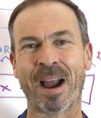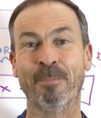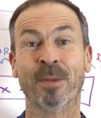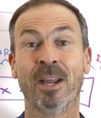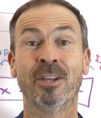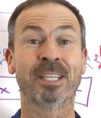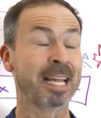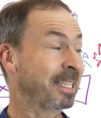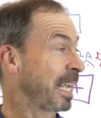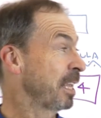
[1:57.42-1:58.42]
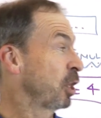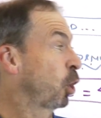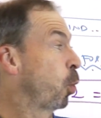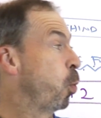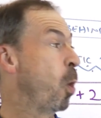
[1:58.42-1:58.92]
right, so let's get the
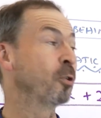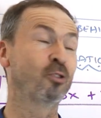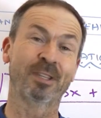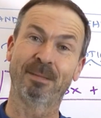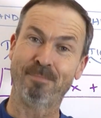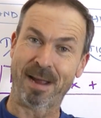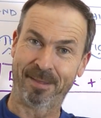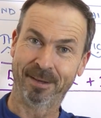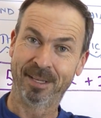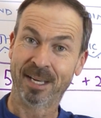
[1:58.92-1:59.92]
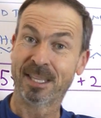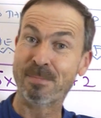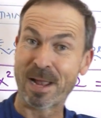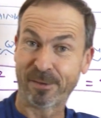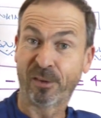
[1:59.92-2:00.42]
quadratist method, the
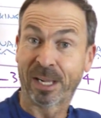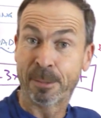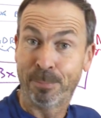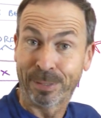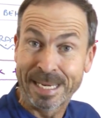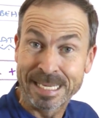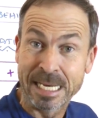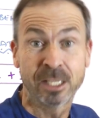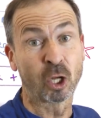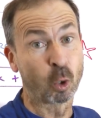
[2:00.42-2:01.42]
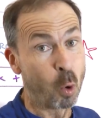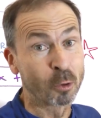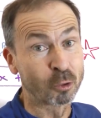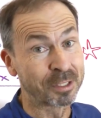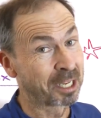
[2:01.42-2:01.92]
method of completing the
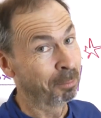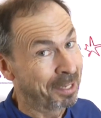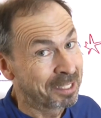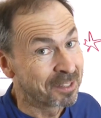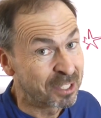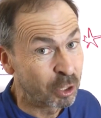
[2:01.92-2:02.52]
quadratist, completing the